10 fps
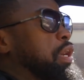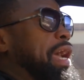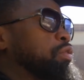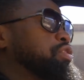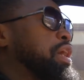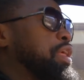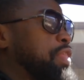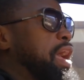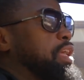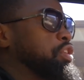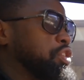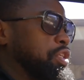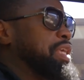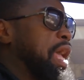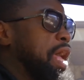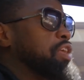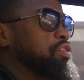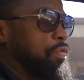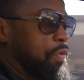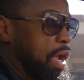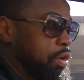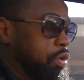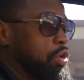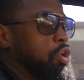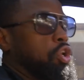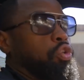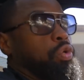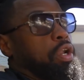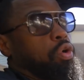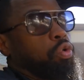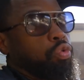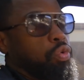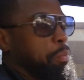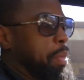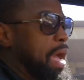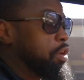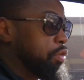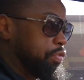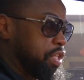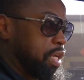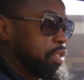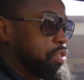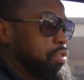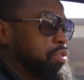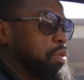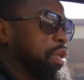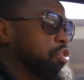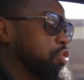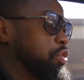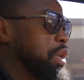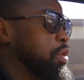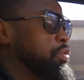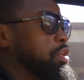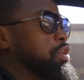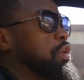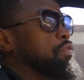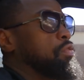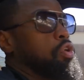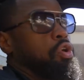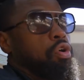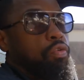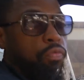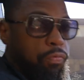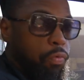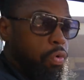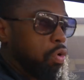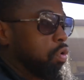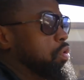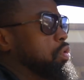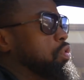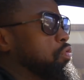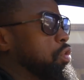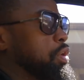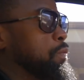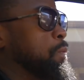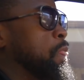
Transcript: Outside of that, just as a fighter, you got to go through a battery of tests to make sure you're healthy enough for the ring.